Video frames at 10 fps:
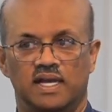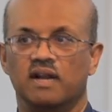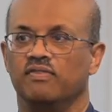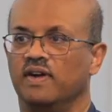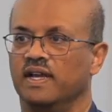
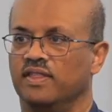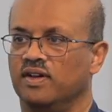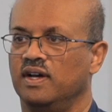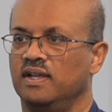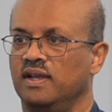terrifying
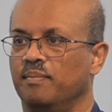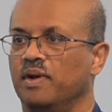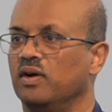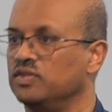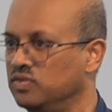thought,
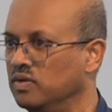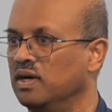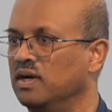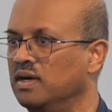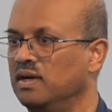but also
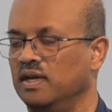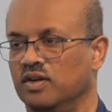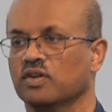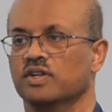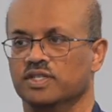
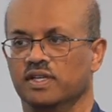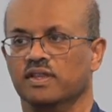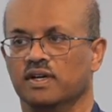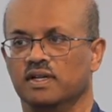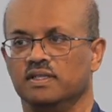an
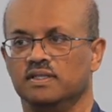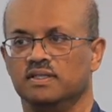encouraging thought.